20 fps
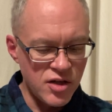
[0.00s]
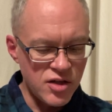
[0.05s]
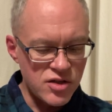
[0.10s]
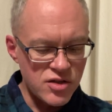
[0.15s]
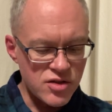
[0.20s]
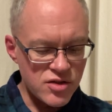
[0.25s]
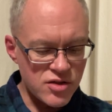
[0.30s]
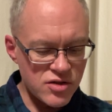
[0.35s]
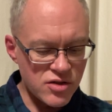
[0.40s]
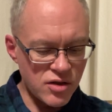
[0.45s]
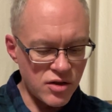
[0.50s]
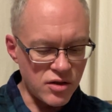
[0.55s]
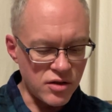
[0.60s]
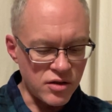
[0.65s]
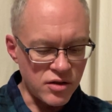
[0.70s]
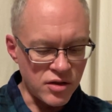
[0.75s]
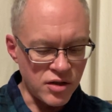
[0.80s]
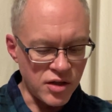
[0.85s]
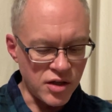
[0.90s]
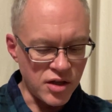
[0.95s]

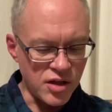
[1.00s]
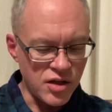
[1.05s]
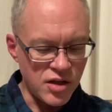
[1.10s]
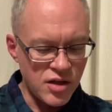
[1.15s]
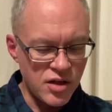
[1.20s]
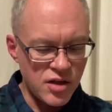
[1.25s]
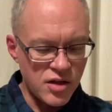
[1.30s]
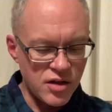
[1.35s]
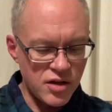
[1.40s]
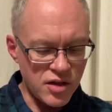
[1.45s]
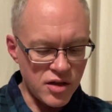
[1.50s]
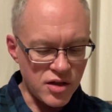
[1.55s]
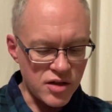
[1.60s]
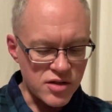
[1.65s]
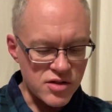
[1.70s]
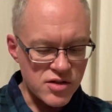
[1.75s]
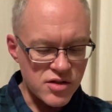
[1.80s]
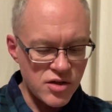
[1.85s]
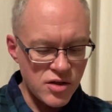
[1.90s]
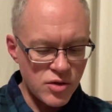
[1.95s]
Certainly
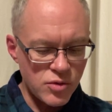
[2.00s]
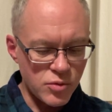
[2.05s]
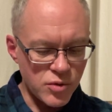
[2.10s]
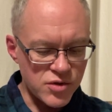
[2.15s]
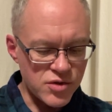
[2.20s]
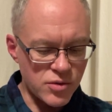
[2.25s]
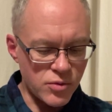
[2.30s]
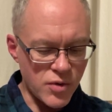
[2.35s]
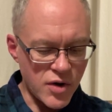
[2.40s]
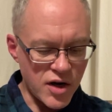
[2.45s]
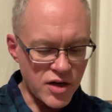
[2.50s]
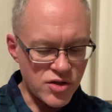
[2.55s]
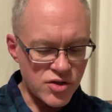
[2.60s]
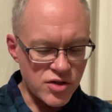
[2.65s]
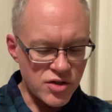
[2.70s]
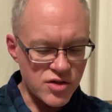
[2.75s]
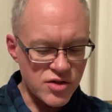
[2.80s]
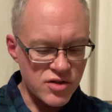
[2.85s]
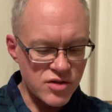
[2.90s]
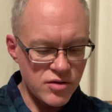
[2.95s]
this was a
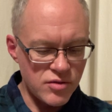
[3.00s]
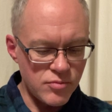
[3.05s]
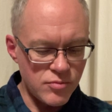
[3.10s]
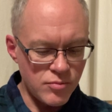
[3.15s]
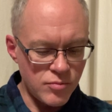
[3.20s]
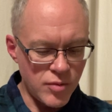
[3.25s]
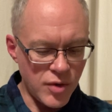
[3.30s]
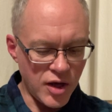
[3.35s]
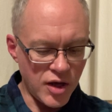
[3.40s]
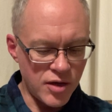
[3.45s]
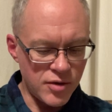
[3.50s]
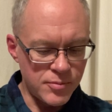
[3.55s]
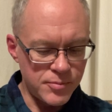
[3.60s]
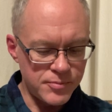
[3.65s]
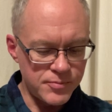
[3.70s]
righteous man.